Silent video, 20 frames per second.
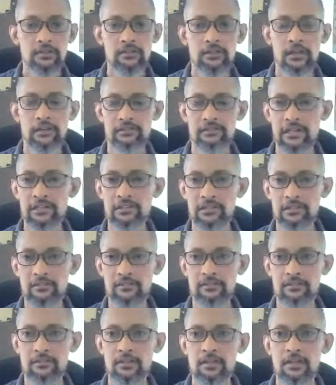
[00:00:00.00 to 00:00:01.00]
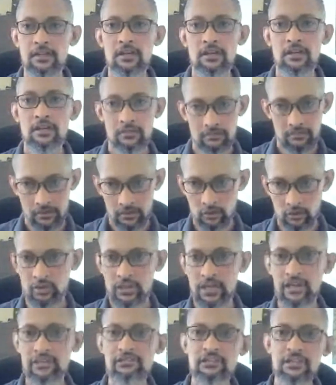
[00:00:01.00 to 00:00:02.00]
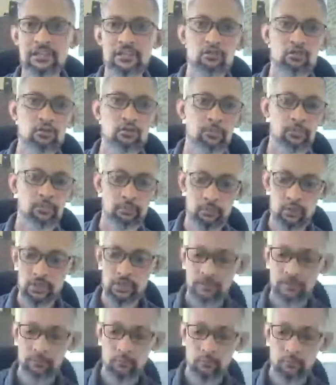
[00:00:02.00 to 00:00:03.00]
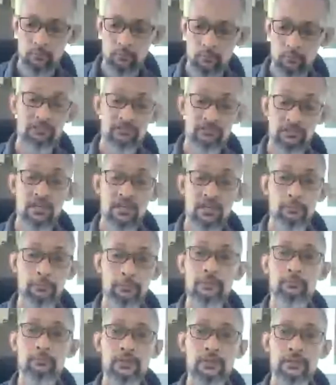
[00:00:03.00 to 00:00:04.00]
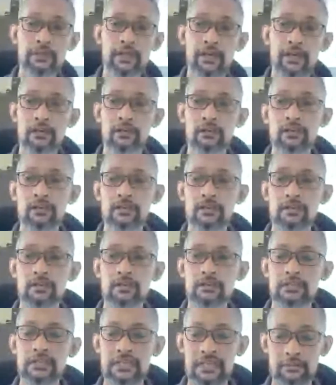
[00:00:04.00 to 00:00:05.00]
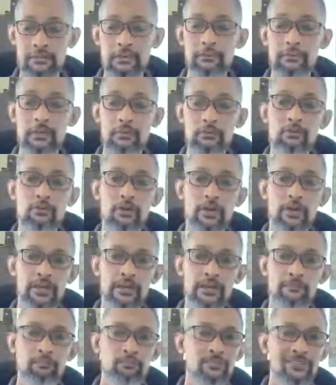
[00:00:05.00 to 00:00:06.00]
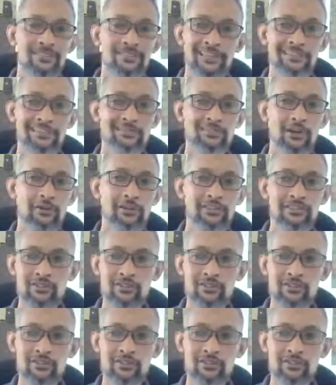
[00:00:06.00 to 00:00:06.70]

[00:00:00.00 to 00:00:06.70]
sessions, you guys need to put more extra commitment there. The commitment mirror game, 6 drawings not